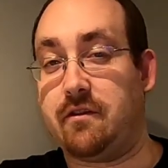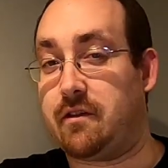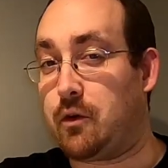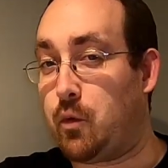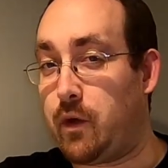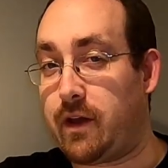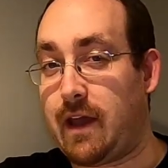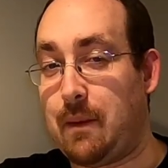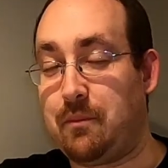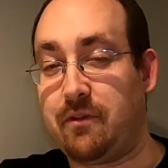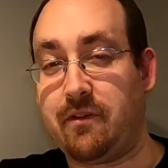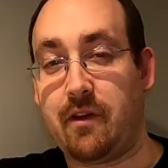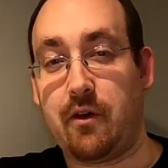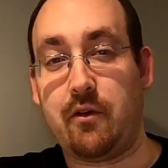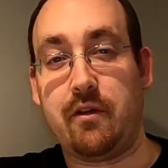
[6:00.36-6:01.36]
Just a quick
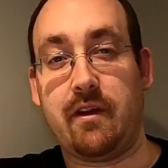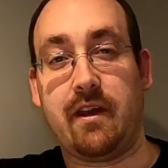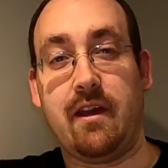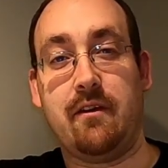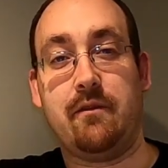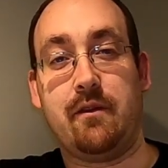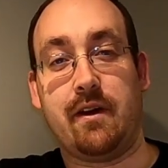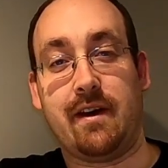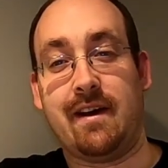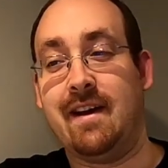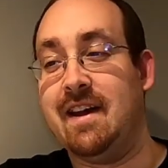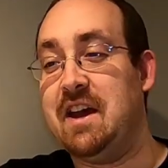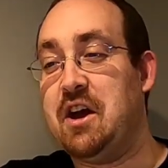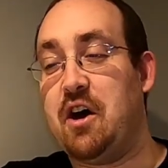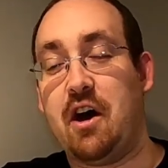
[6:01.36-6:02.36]
episode to give
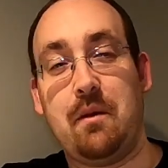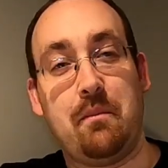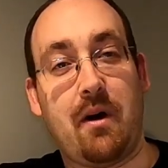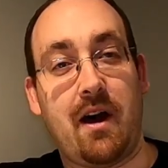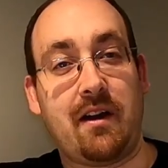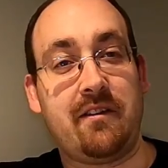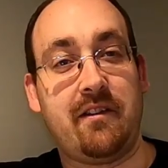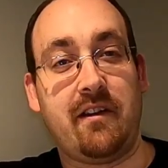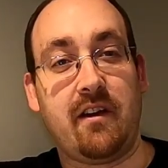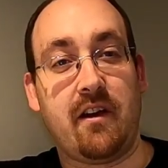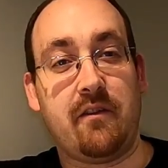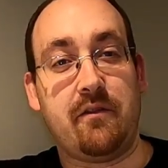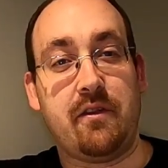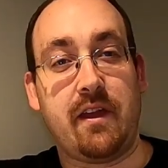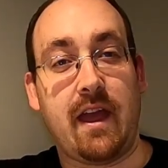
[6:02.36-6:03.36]
unboxing
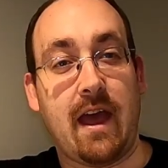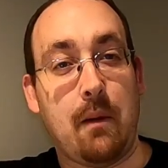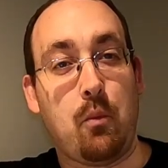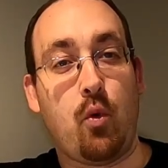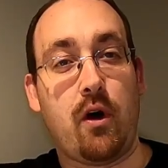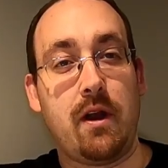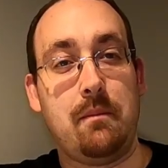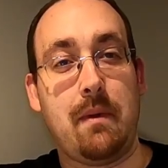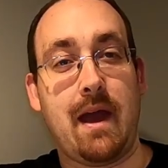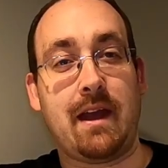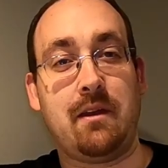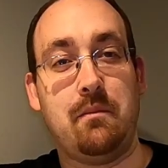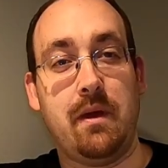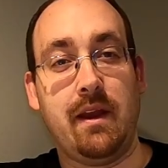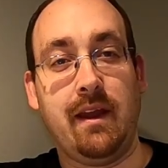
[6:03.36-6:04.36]
of the M1
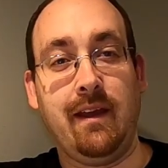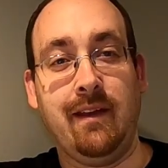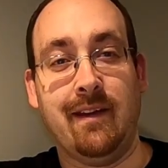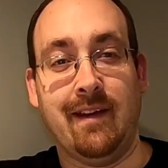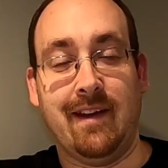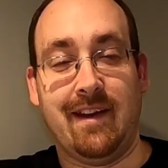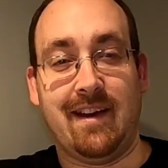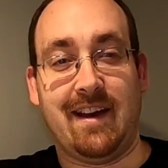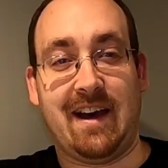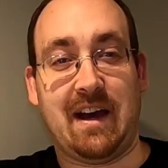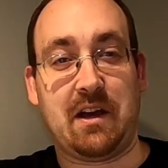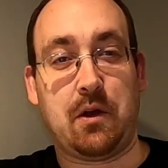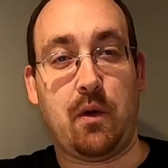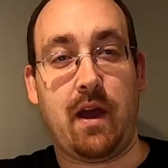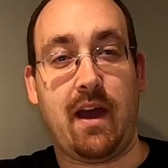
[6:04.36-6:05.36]
Mac Mini.
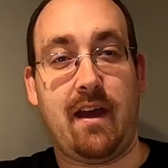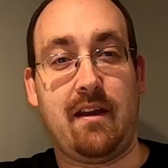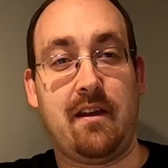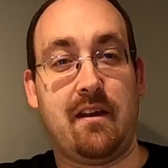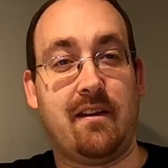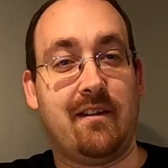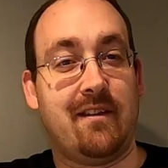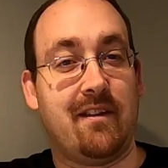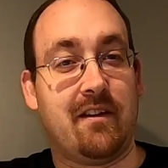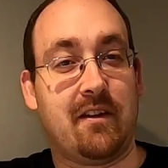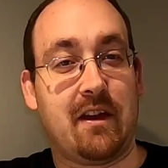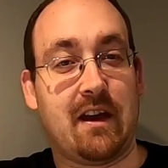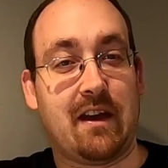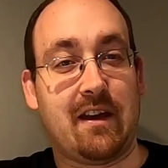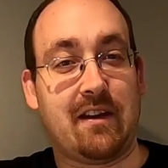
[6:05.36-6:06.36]
Go ahead and
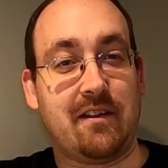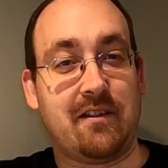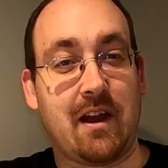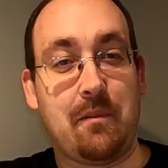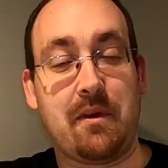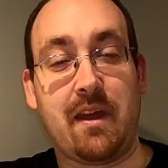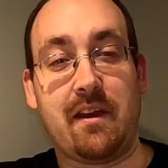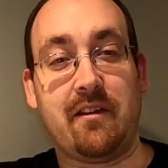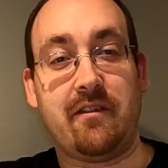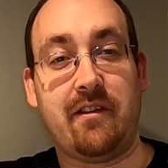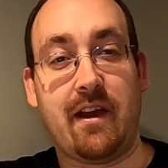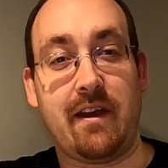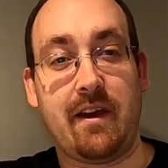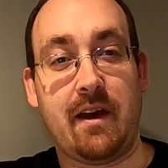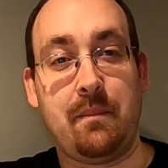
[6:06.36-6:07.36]
time to get it
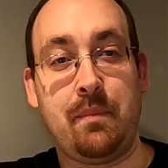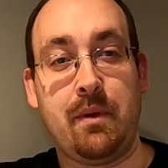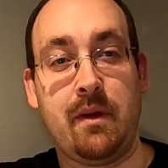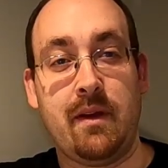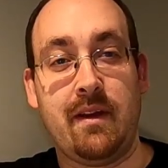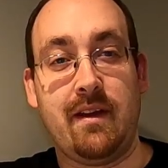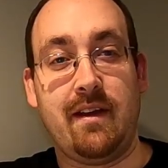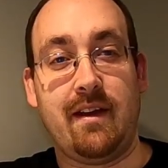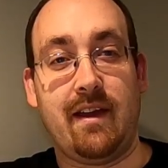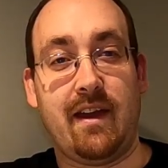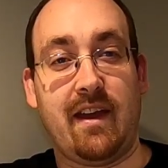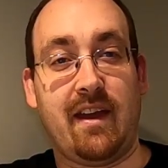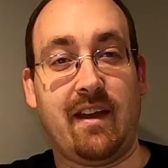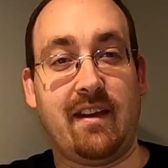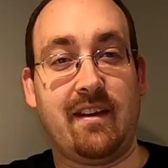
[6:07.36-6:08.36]
set up
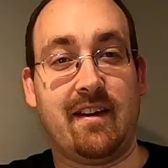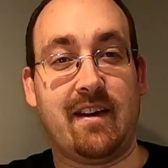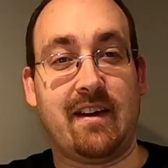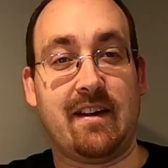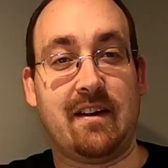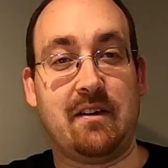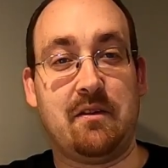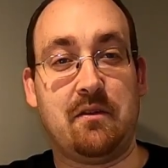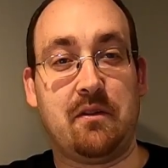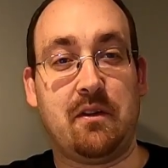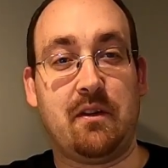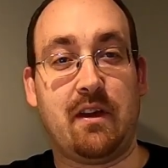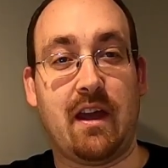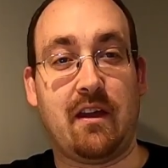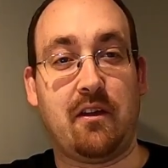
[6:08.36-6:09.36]
and
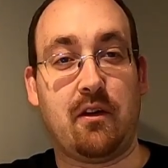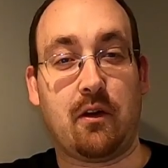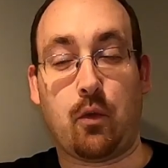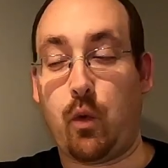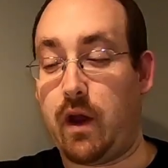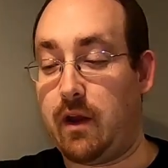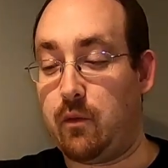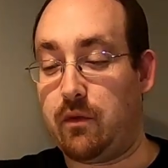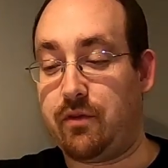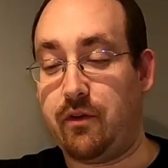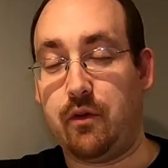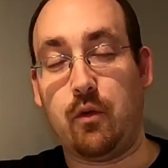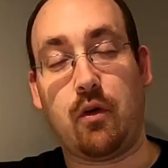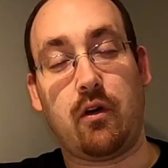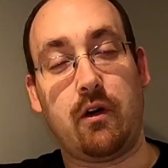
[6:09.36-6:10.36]
get acquainted with
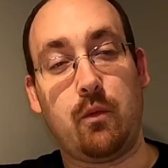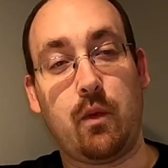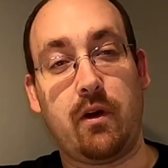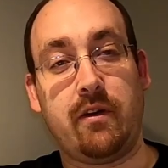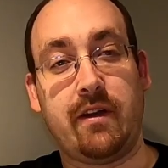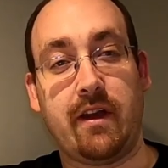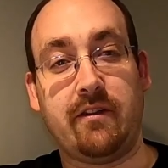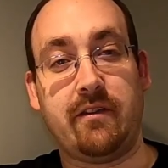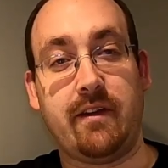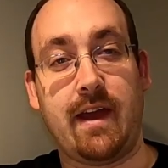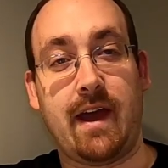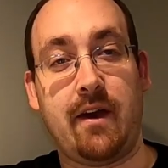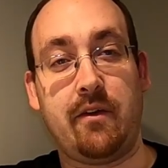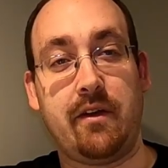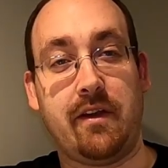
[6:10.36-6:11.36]
the new hardware, test it
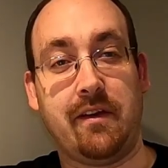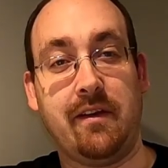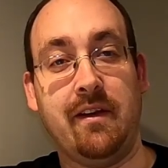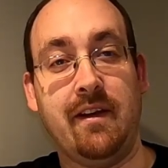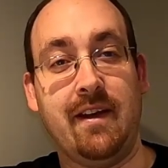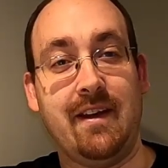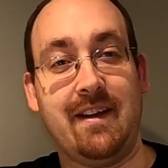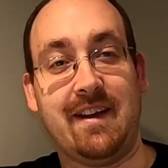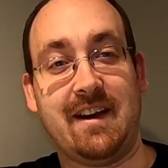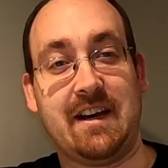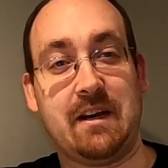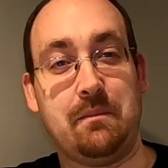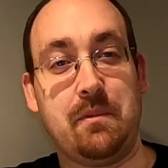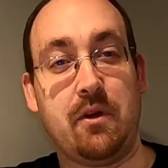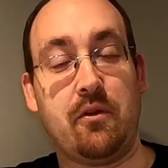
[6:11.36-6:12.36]
out, and
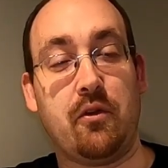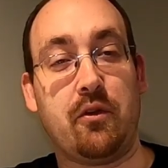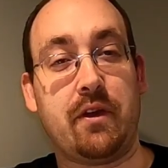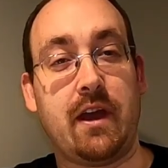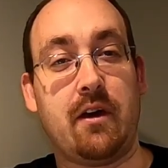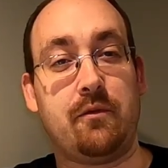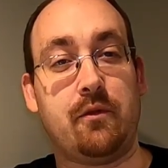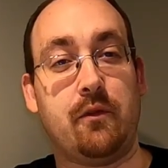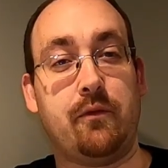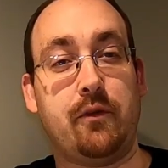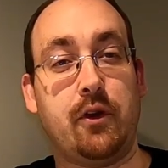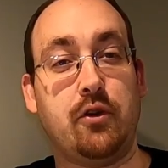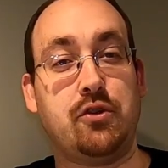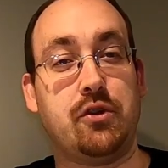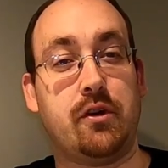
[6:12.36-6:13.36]
be on the lookout for
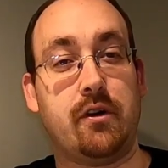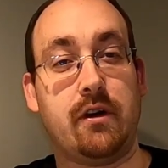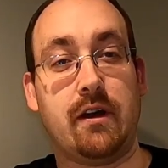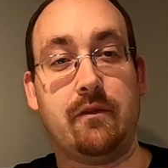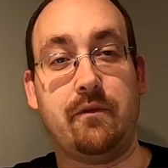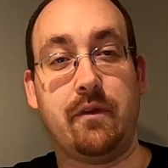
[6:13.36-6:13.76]
future